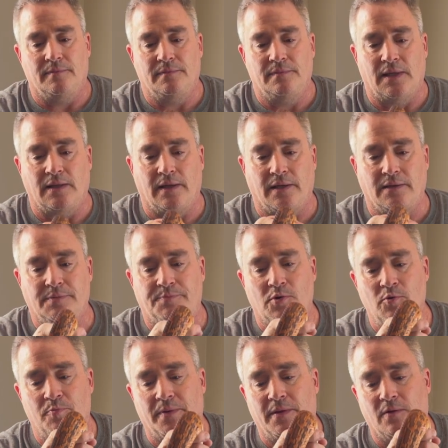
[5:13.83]
They like to
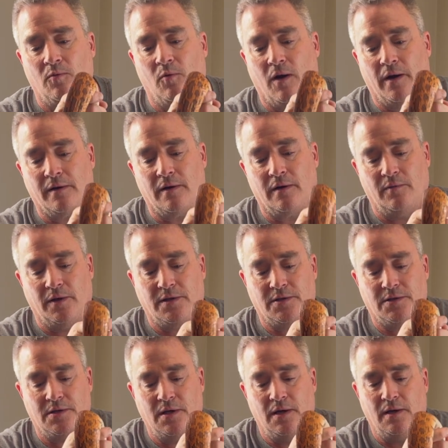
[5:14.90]
poop in their water, which
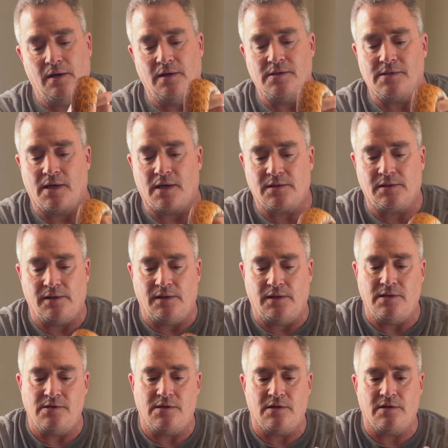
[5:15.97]
is actually
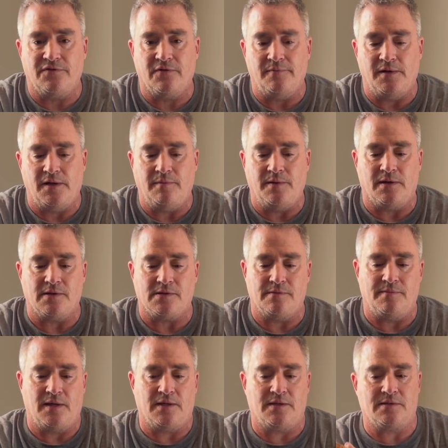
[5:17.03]
easier for me because it
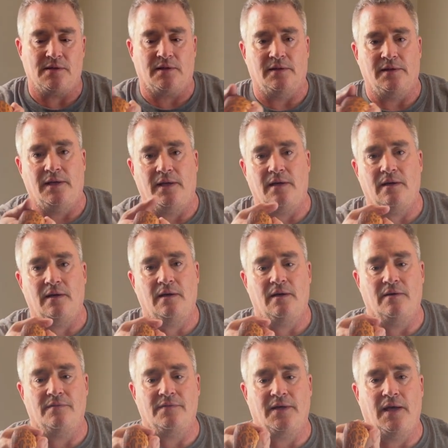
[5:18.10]
makes the cleaning
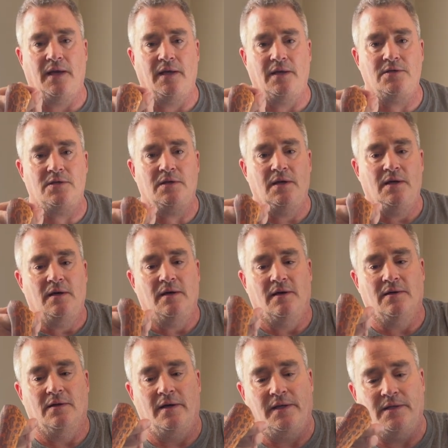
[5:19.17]
of the cage a
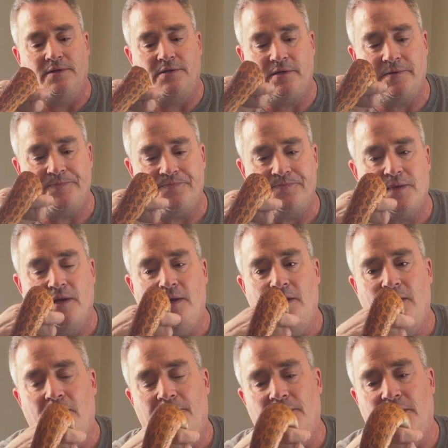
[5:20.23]
lot easier.
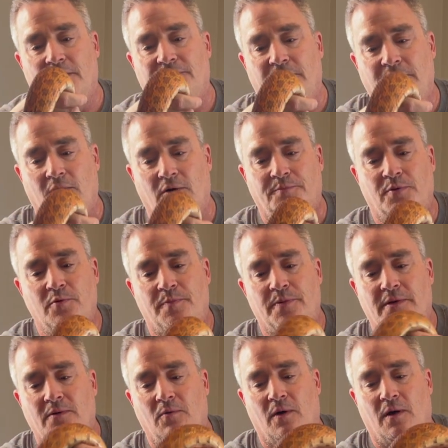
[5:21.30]
But if they don't poop in
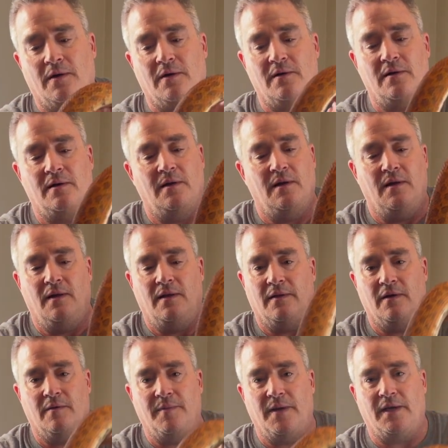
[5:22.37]
their water,
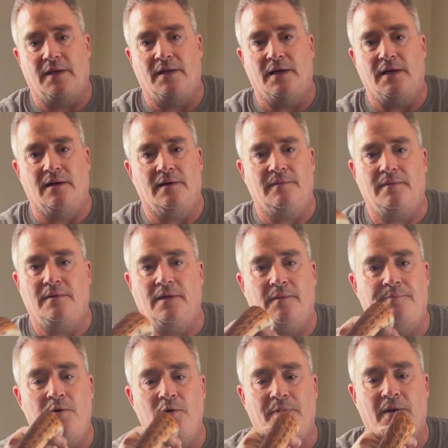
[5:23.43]
they're
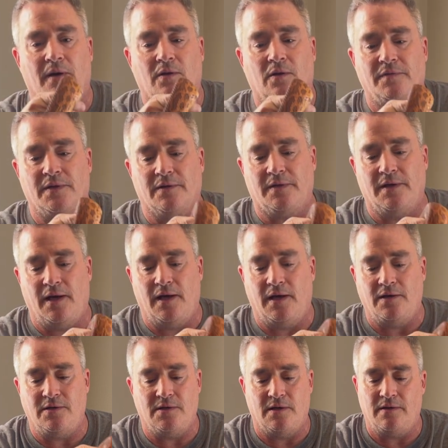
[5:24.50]
pooping all over their
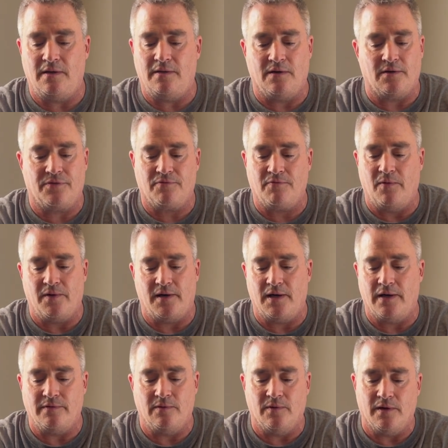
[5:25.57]
cage, and then they're throwing it
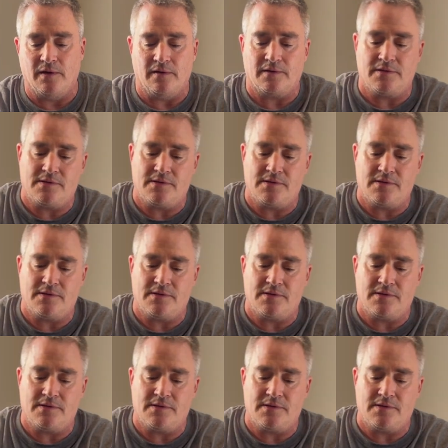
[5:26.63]
everywhere.